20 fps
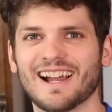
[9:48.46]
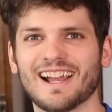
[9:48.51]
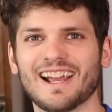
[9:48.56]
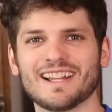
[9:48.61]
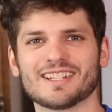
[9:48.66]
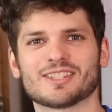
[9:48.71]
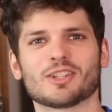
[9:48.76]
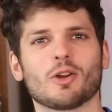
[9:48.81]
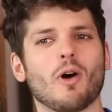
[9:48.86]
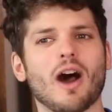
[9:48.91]

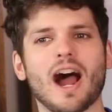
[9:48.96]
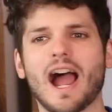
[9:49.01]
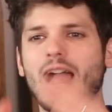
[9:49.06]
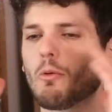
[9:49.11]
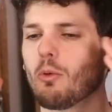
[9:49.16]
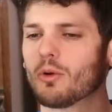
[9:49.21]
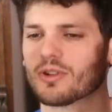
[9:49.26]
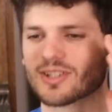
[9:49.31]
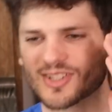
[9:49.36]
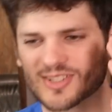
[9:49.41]
And so I
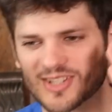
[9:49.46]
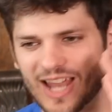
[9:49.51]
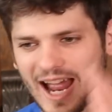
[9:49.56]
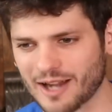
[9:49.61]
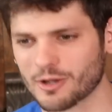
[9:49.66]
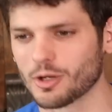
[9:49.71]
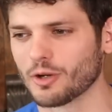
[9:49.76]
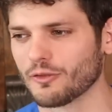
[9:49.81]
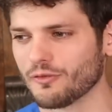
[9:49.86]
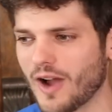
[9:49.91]
will
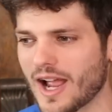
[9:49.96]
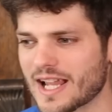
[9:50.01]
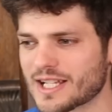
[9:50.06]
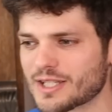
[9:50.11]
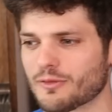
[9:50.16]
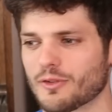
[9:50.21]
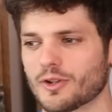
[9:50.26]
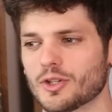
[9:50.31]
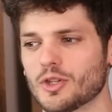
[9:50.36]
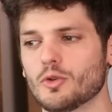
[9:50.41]

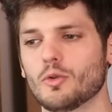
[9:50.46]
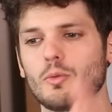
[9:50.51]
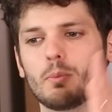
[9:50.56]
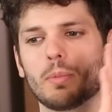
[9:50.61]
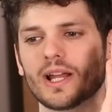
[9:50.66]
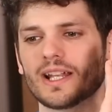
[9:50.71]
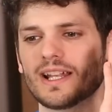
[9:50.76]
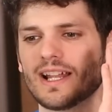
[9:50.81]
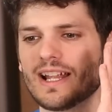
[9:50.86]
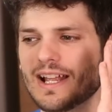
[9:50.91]
sacrifice for you,
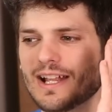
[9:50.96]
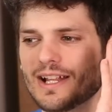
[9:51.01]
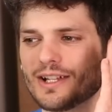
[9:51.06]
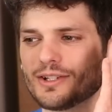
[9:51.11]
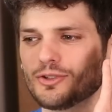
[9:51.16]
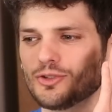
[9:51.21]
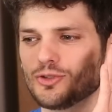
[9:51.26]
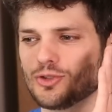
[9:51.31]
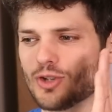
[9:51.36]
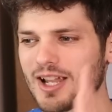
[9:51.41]
but
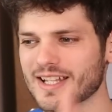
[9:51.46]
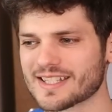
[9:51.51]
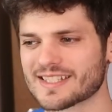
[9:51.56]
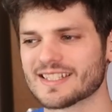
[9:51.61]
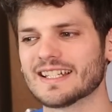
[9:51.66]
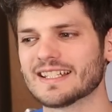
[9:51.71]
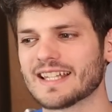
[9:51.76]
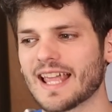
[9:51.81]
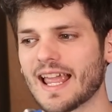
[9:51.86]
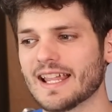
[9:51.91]
just
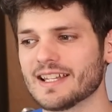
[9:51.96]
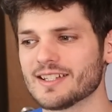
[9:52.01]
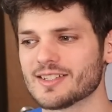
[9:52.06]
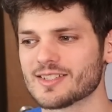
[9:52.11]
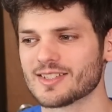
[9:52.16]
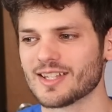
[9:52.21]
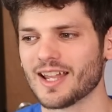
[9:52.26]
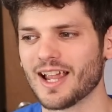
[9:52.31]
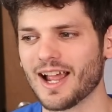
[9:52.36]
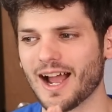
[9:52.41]
in
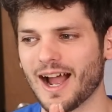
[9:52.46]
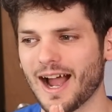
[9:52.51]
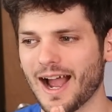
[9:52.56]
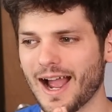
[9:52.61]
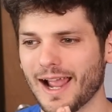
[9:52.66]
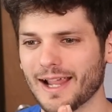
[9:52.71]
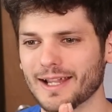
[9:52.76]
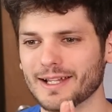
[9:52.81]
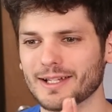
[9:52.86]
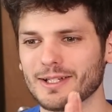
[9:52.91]
case,
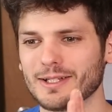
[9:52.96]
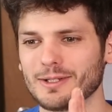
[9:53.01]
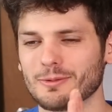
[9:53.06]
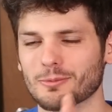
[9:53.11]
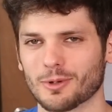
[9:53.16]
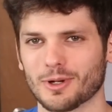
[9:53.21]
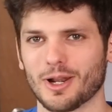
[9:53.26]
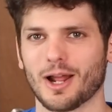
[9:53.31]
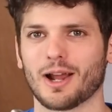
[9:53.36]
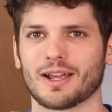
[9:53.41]

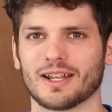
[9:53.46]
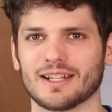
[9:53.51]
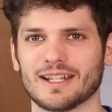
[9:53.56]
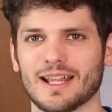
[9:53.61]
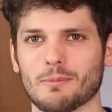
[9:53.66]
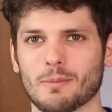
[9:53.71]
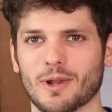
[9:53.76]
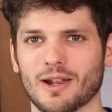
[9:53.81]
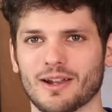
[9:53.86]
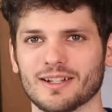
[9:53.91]
we're not going to
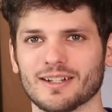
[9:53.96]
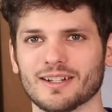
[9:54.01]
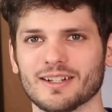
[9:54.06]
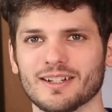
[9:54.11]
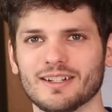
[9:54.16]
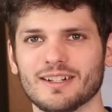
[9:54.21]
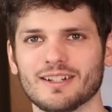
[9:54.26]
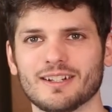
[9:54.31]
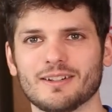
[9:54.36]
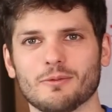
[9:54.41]
get married. I
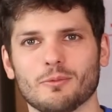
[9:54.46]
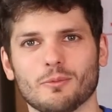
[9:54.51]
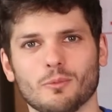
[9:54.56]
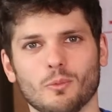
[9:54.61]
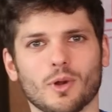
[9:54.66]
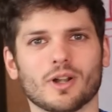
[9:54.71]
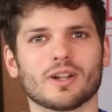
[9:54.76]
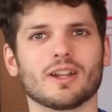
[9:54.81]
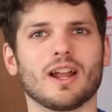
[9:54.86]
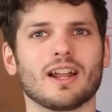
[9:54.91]

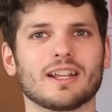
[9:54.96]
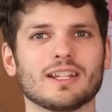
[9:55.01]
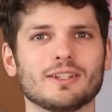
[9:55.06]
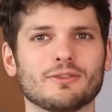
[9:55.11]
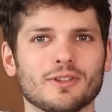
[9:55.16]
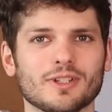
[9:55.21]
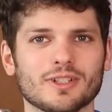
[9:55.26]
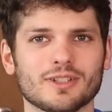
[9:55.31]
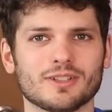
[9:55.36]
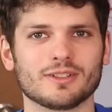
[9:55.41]

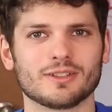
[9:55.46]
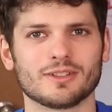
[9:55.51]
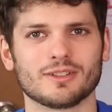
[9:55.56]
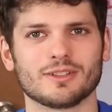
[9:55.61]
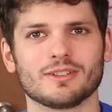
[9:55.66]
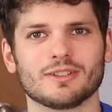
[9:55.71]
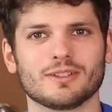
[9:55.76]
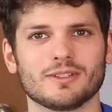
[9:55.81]
need